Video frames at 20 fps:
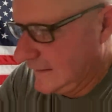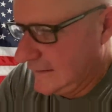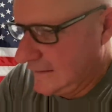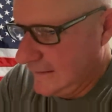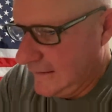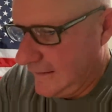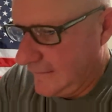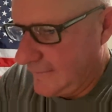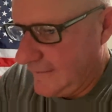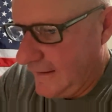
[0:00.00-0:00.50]

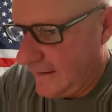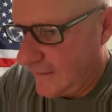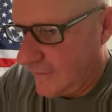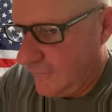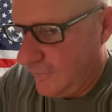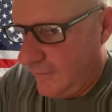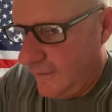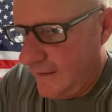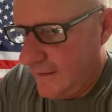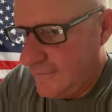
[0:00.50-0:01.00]
I got
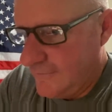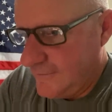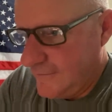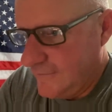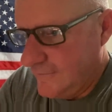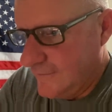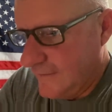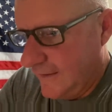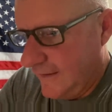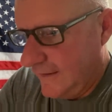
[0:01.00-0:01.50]
quite a
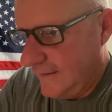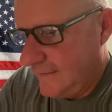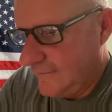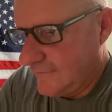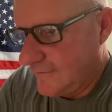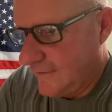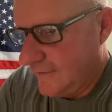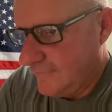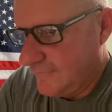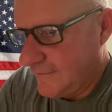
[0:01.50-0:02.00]
few
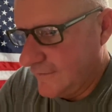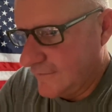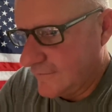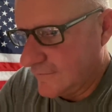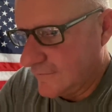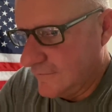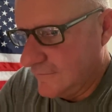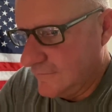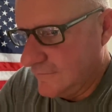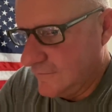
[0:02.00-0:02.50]
jobs that I'm
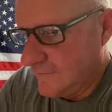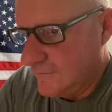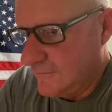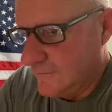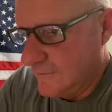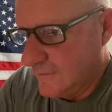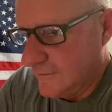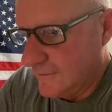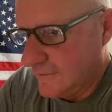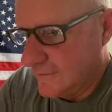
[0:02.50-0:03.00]
fixing
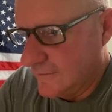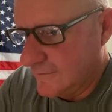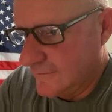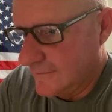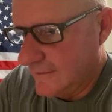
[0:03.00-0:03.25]
to uh,